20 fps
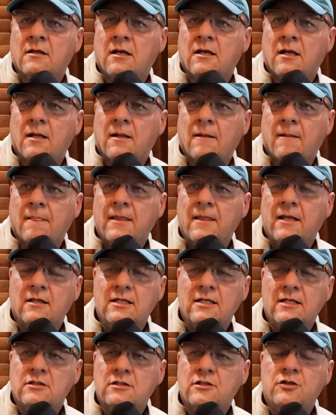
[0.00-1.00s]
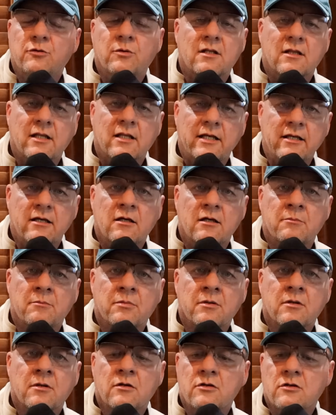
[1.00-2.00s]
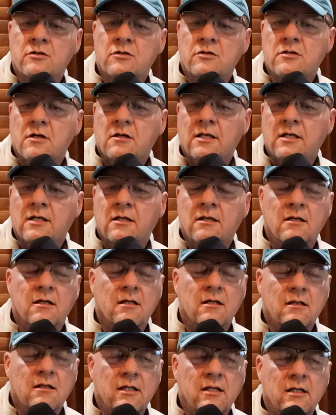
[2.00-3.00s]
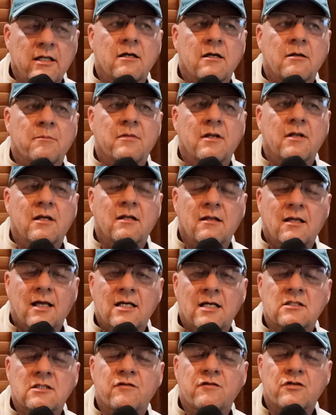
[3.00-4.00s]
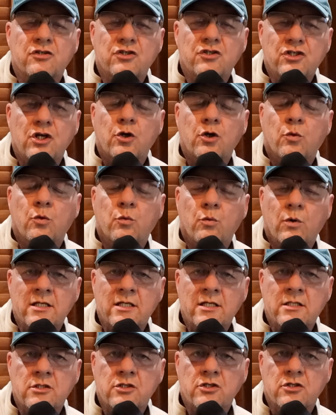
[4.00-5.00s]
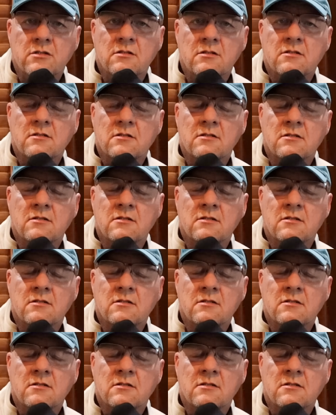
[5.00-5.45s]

that leads to a cleanup, you're talking a cleanup that lasts for generations.